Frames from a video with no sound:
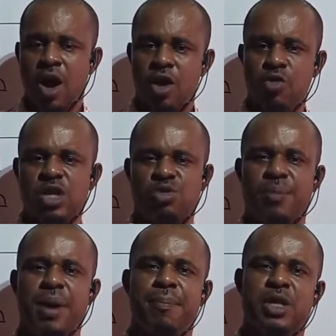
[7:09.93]
Always
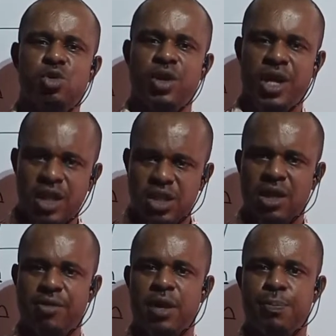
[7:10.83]
remember to hit
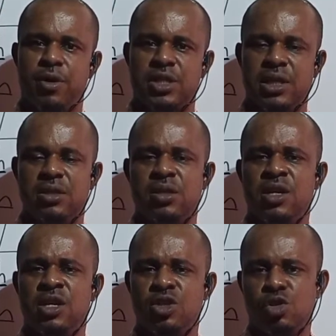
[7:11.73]
the red
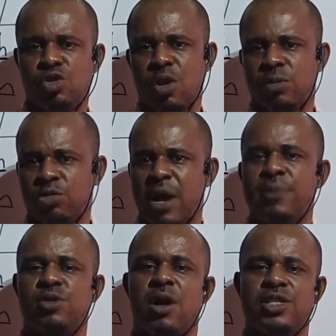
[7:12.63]
button to
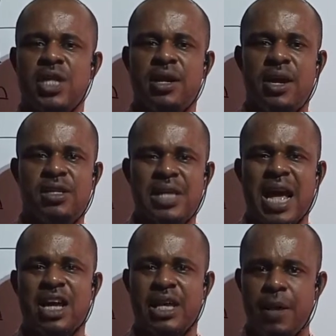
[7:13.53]
subscribe to our channels
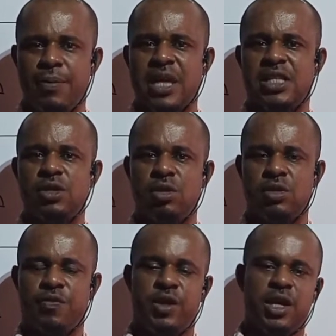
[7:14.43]
and keep getting
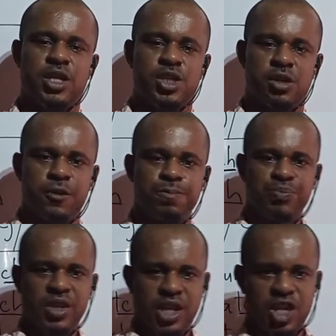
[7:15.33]
notification
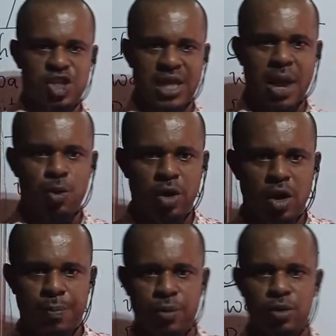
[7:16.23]
each time we
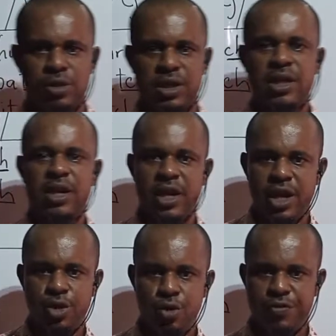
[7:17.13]
upload
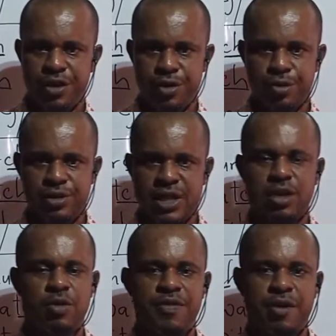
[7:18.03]
a new video.
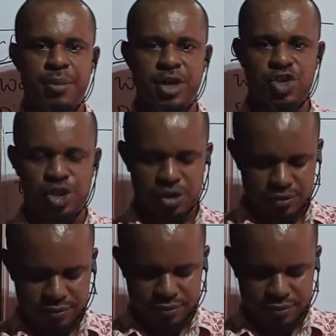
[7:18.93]
Thank you very much.